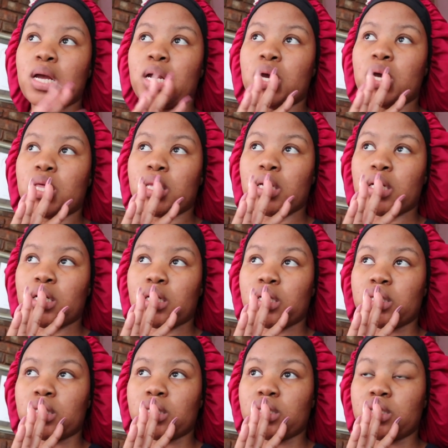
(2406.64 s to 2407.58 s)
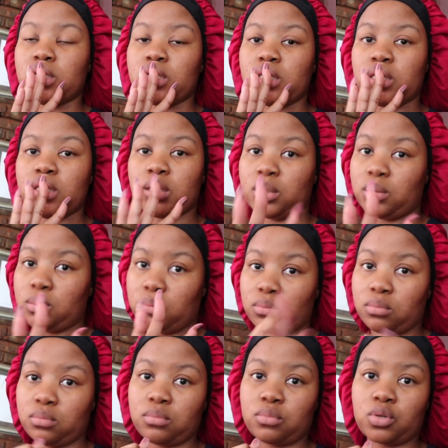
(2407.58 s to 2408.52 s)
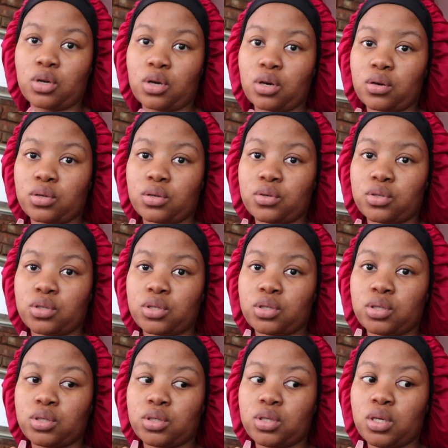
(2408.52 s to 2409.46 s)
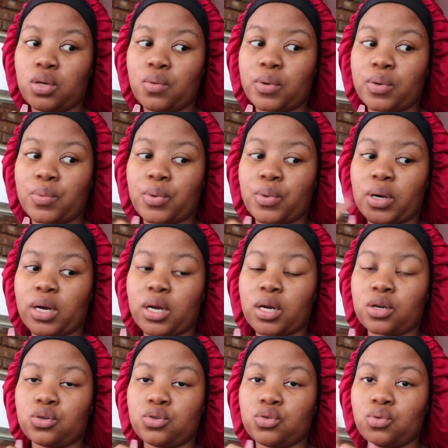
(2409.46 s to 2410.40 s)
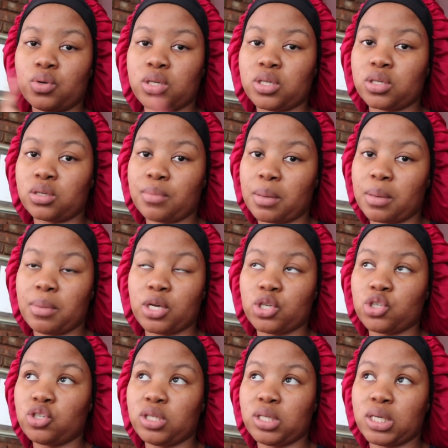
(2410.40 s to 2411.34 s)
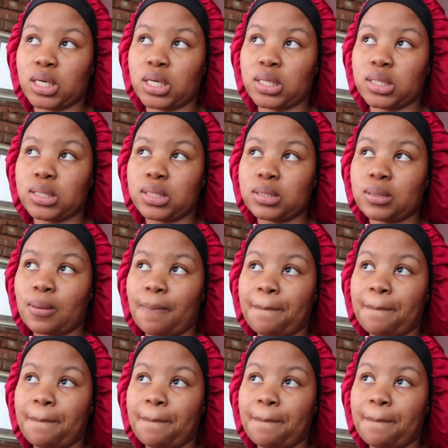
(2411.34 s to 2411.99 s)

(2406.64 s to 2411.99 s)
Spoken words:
and then see what work I can do until my battery dies.